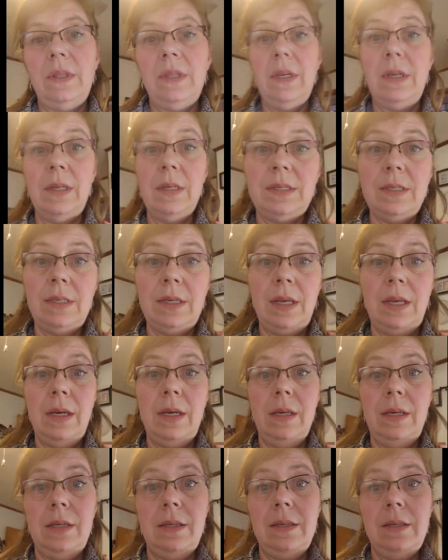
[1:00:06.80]
this
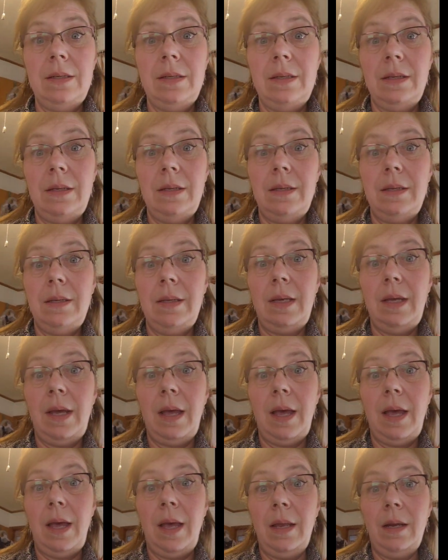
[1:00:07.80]
is the
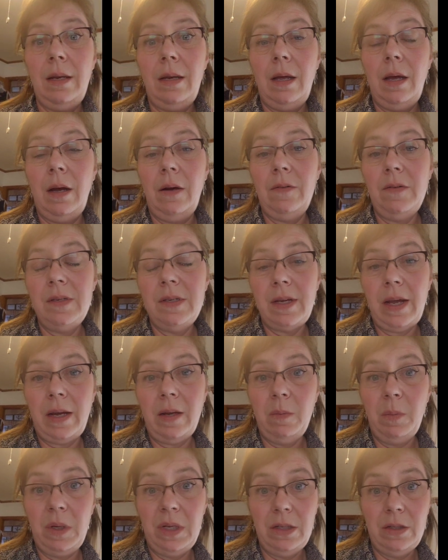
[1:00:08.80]
end of
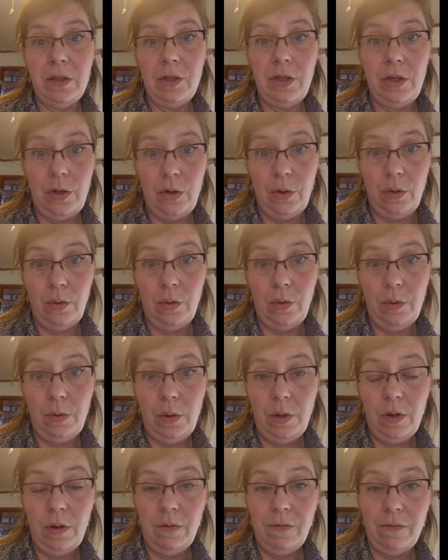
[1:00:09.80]
segment 2
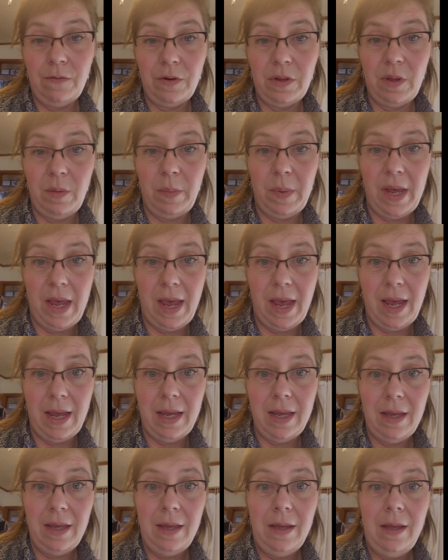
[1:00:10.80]
for the
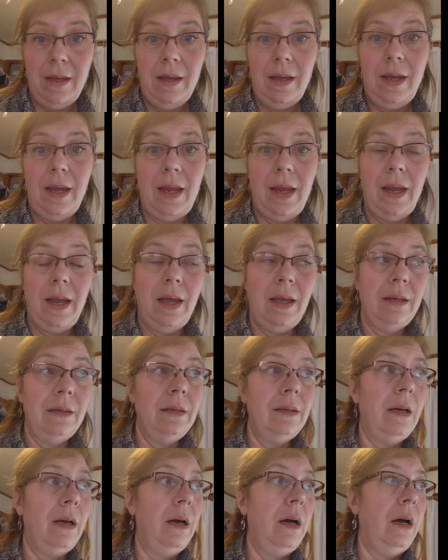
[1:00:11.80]
bag.
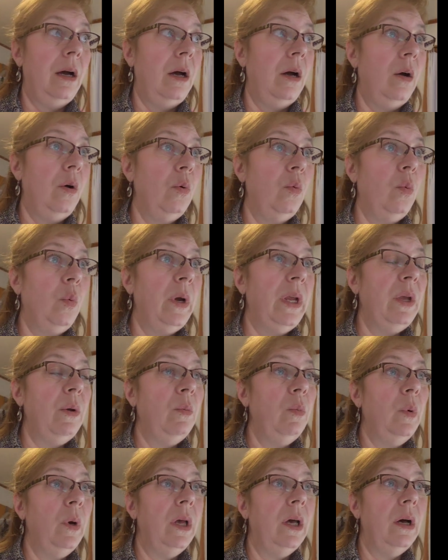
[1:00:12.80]
And we
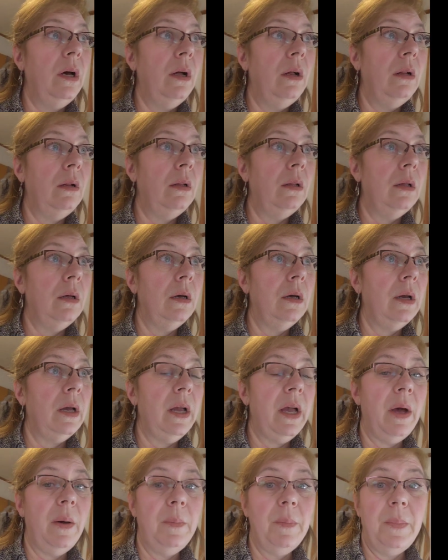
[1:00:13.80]
will
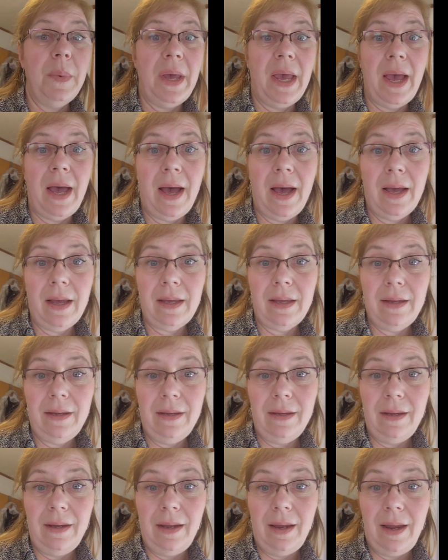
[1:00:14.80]
come back
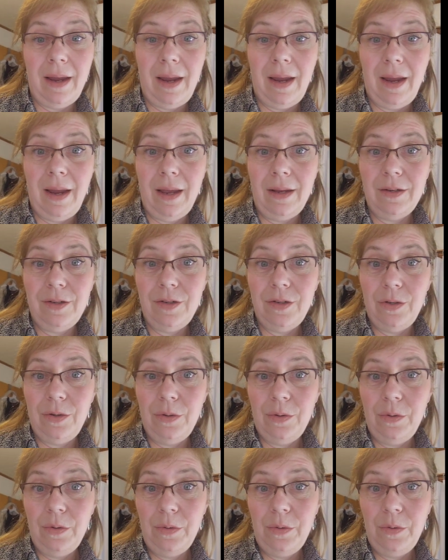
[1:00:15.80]
and
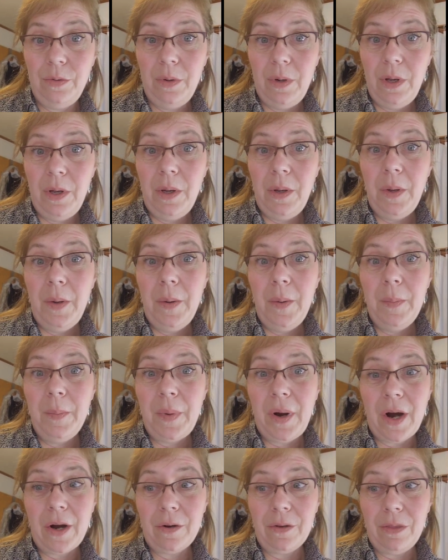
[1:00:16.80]
do
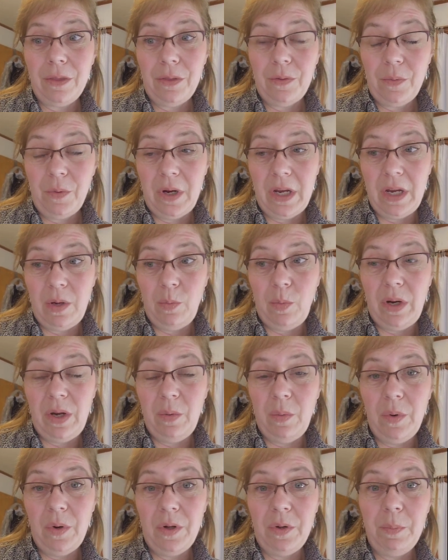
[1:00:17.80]
part 3. We
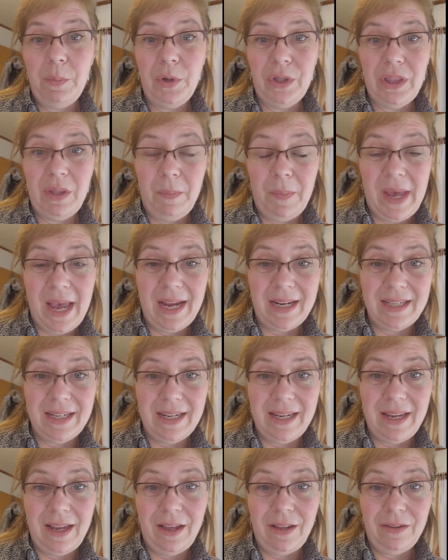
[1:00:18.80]
will put the bag
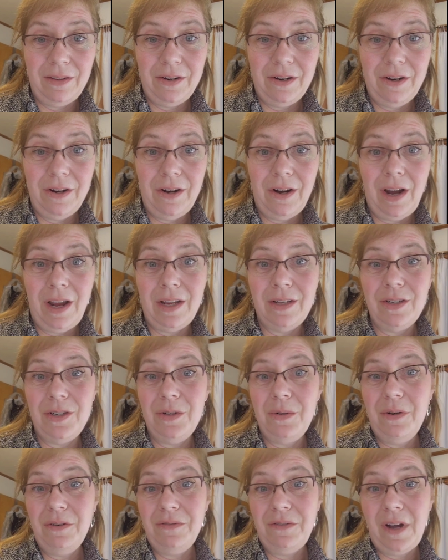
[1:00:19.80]
together and
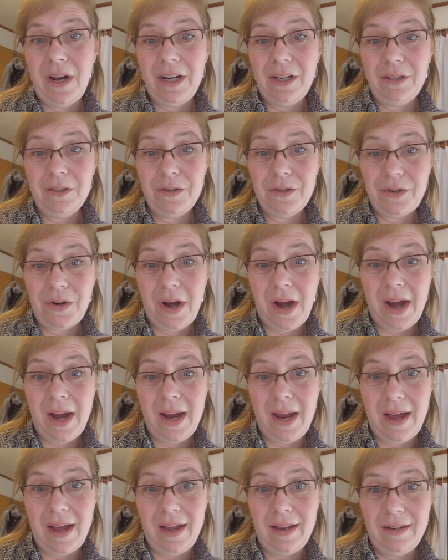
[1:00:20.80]
do a final try
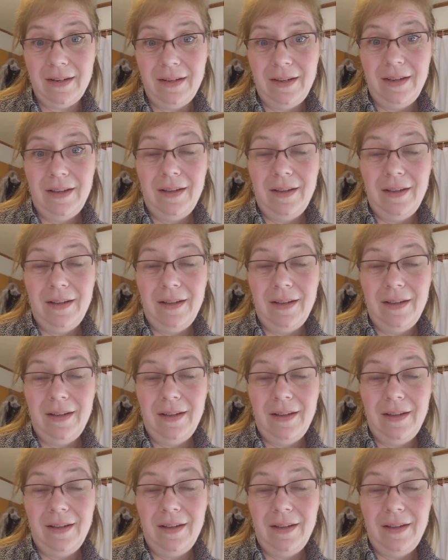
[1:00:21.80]
on.